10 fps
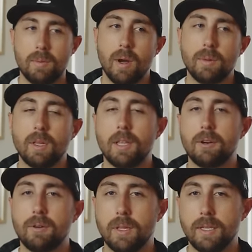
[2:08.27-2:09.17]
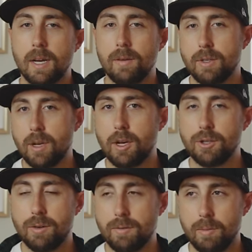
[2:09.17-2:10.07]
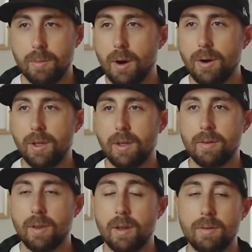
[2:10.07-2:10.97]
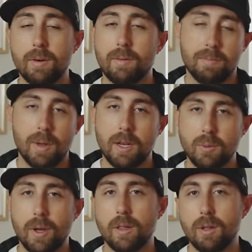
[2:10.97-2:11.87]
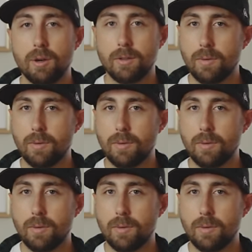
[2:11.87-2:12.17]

I'd probably literally die of exhaustion from partying if it ever made its way to large